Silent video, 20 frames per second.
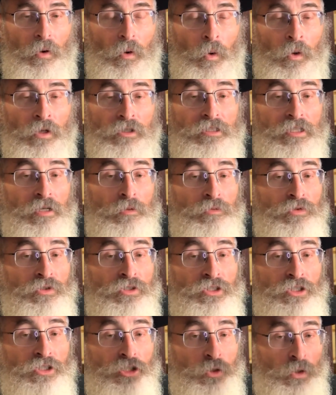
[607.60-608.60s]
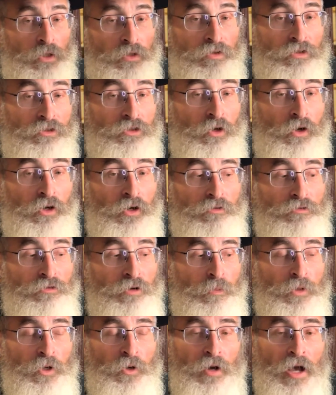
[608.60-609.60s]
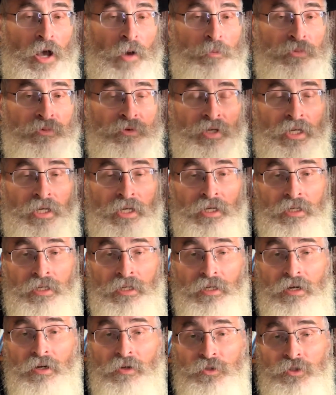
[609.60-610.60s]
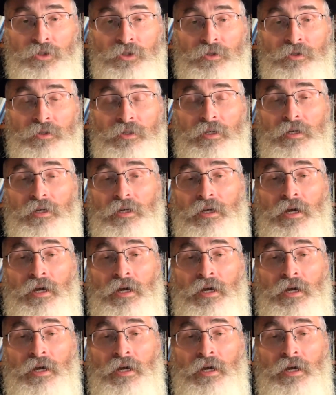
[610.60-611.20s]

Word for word: or some residual of the Torah from your upbringing in a culture,